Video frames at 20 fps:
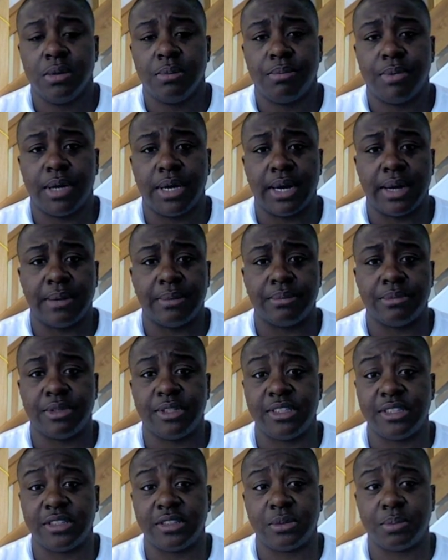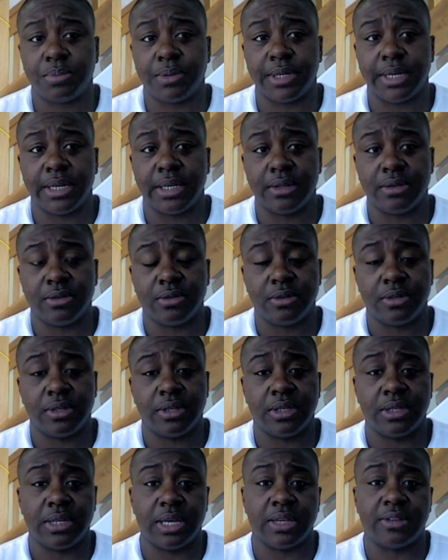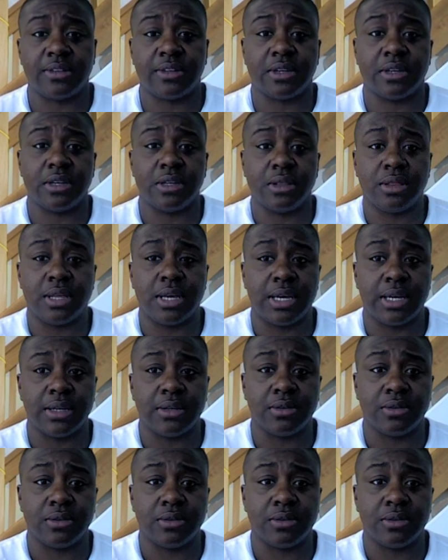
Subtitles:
but I'm disciplined, and that's a good thing.